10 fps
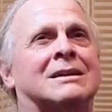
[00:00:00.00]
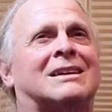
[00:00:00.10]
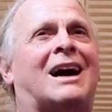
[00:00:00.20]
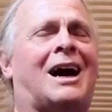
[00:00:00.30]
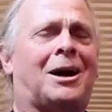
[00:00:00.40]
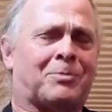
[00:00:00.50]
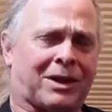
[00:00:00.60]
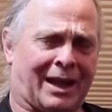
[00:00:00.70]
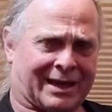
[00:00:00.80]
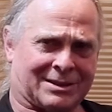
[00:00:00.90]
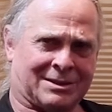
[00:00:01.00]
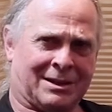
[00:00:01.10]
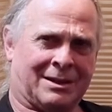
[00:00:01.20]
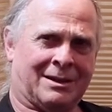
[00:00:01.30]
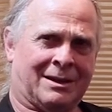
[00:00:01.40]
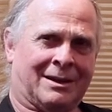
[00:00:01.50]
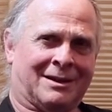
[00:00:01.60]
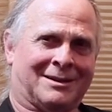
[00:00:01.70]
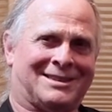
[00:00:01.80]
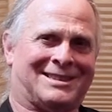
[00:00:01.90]
complex,
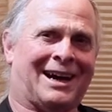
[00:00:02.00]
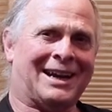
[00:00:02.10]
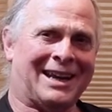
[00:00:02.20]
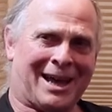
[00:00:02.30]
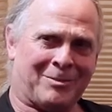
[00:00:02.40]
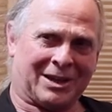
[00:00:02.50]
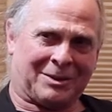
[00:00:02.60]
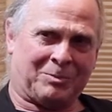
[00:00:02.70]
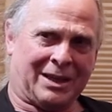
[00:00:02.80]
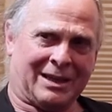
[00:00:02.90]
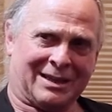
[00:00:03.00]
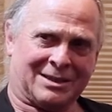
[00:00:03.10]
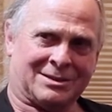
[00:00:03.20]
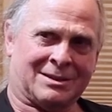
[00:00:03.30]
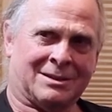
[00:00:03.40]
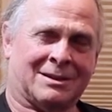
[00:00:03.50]
dynamic beings.